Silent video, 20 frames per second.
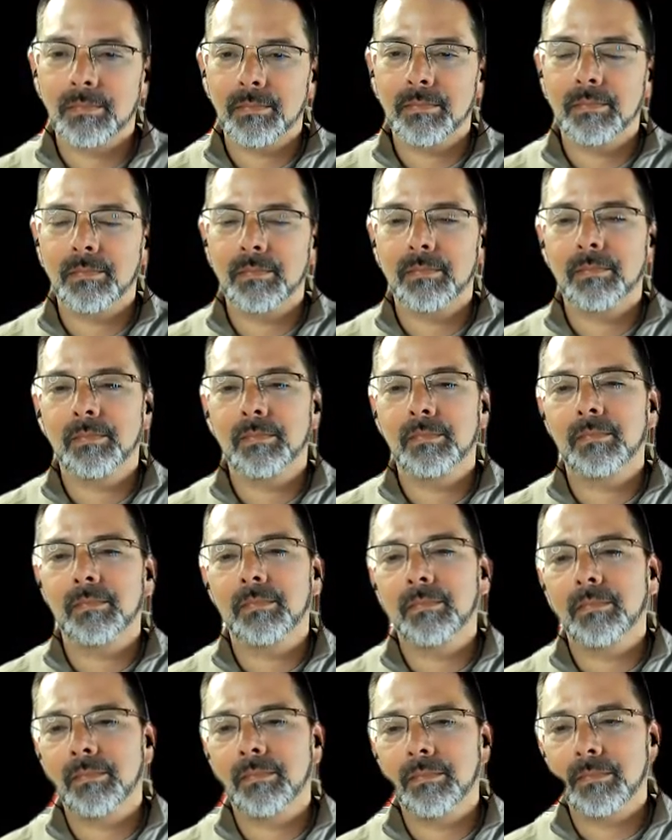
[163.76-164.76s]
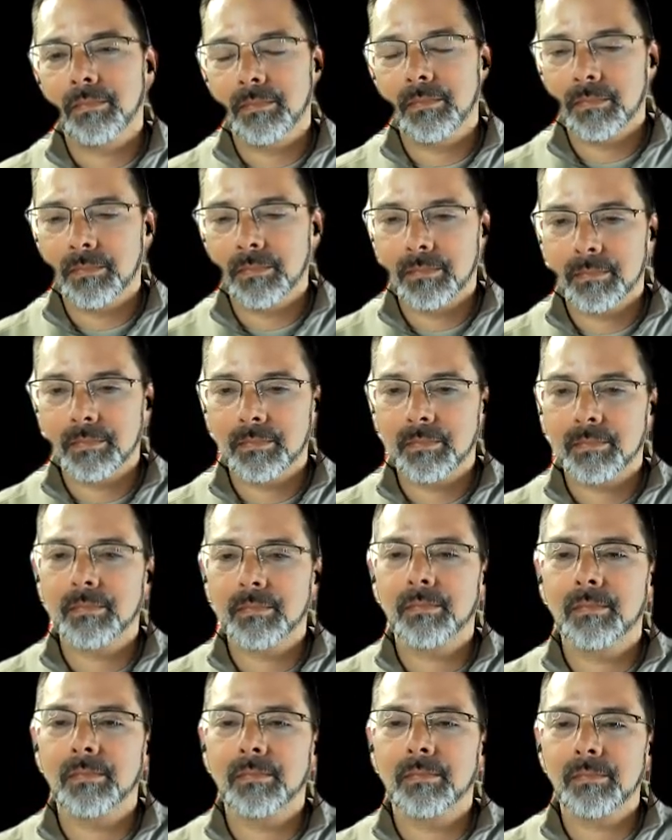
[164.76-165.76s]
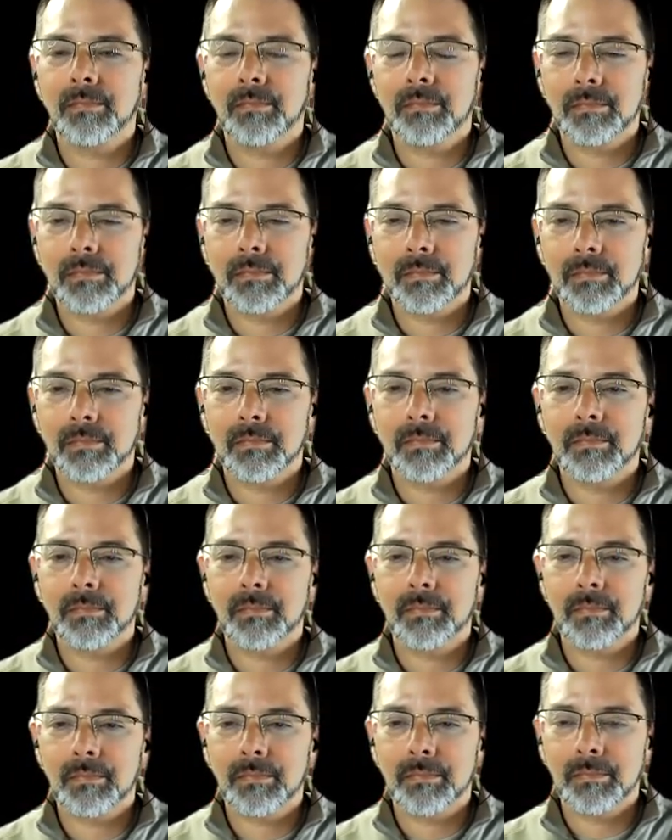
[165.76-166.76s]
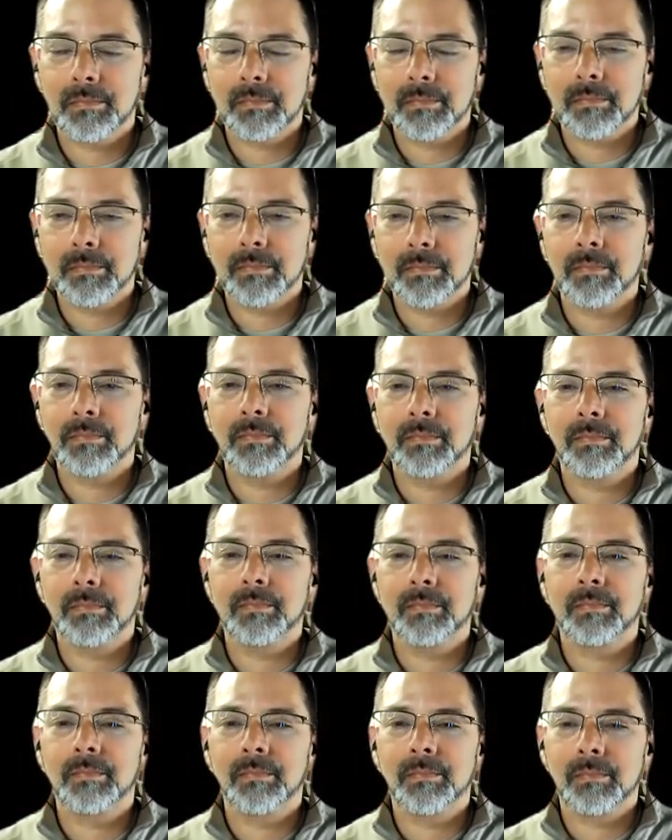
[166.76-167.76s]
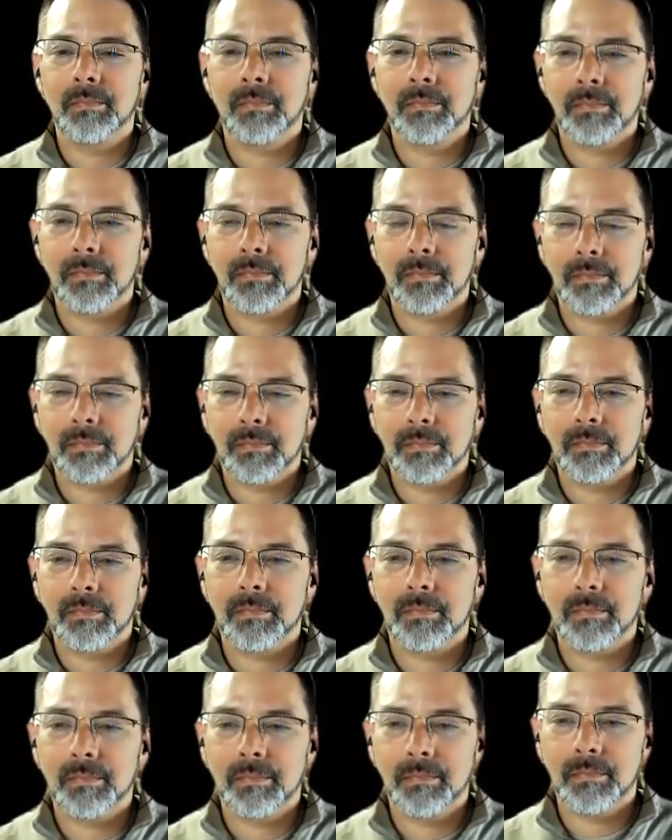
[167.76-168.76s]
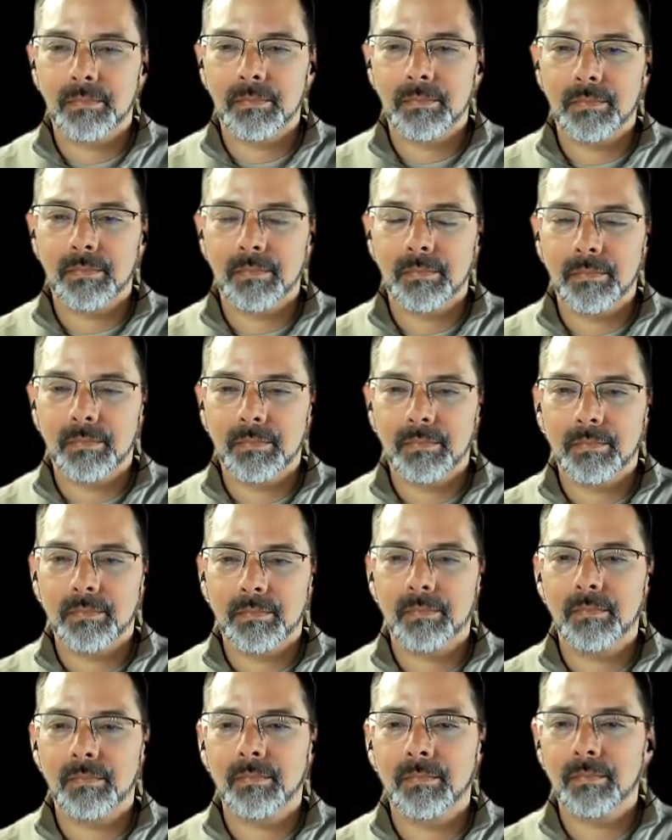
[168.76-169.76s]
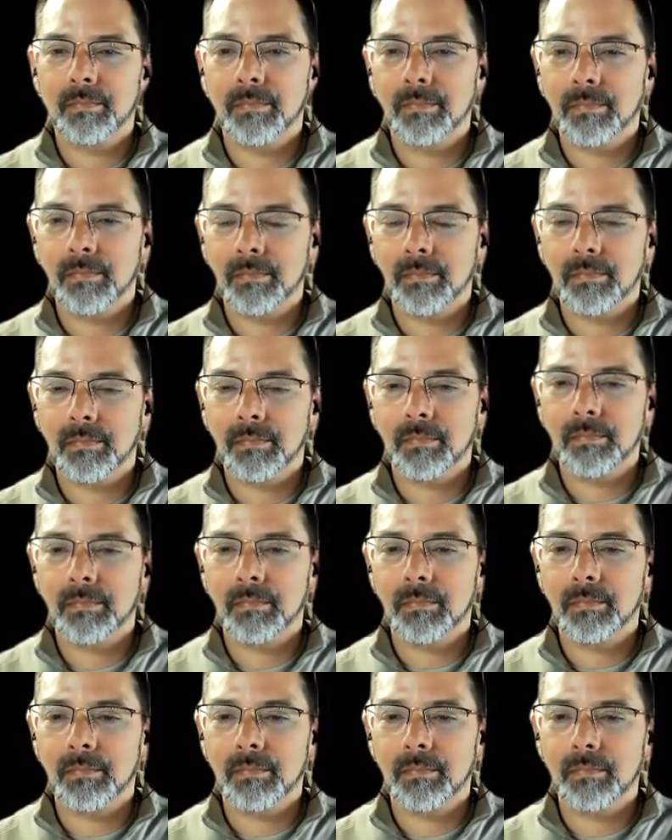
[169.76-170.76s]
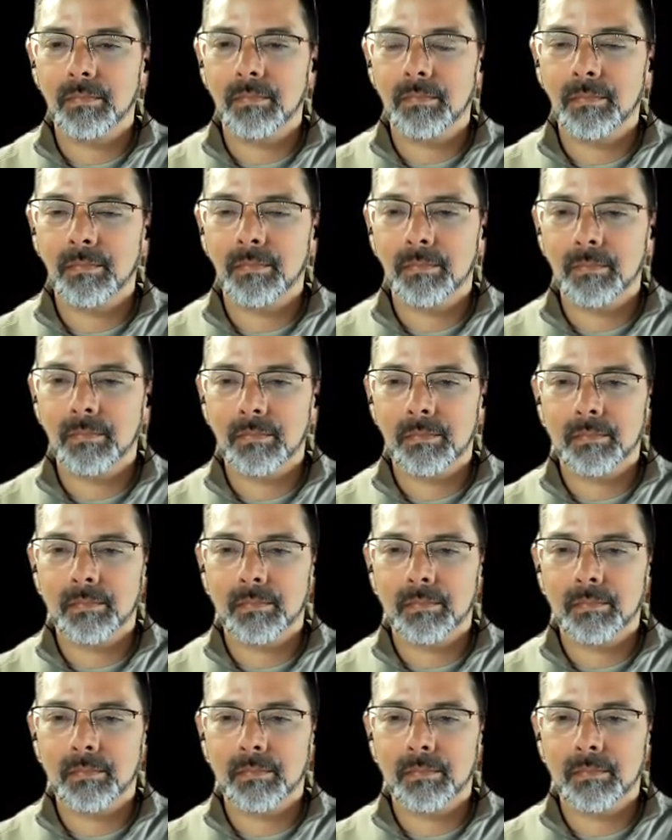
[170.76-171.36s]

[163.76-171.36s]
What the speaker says: The person shown says nothing.